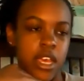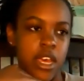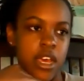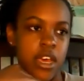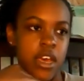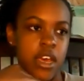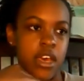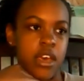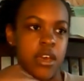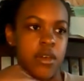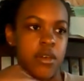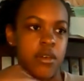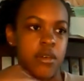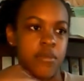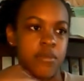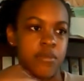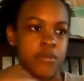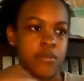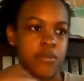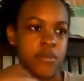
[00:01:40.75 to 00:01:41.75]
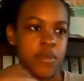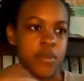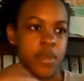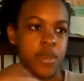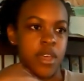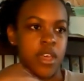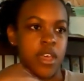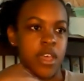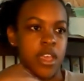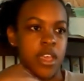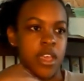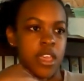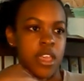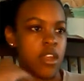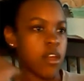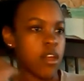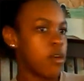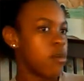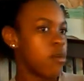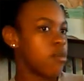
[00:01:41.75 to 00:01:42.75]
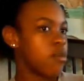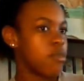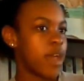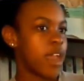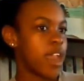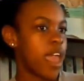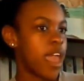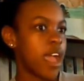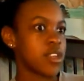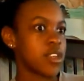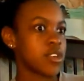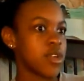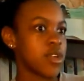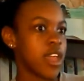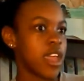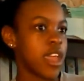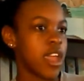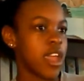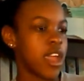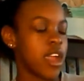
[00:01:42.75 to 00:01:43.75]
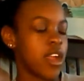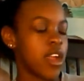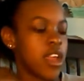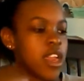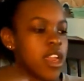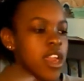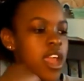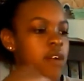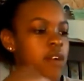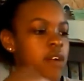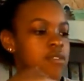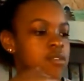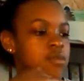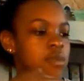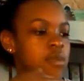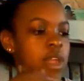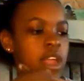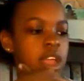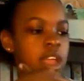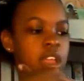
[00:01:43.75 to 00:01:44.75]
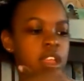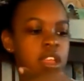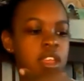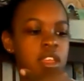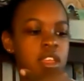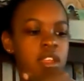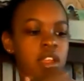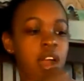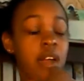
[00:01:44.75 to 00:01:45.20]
Um, with my natural hair, and I was wearing,